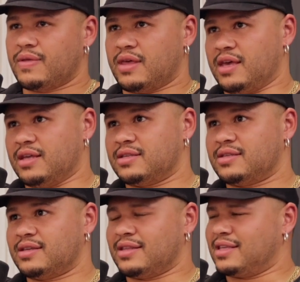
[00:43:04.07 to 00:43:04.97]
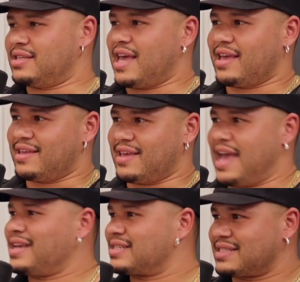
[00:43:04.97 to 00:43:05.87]
It's this
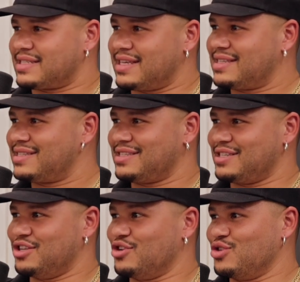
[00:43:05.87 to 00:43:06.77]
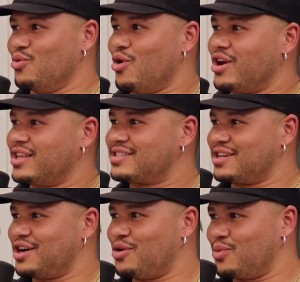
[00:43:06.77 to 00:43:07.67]
anxiousness. You know, you want it to
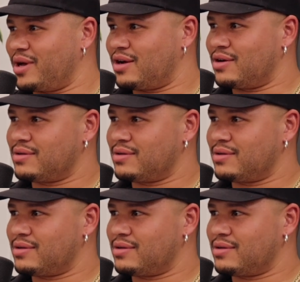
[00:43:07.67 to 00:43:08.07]
go well.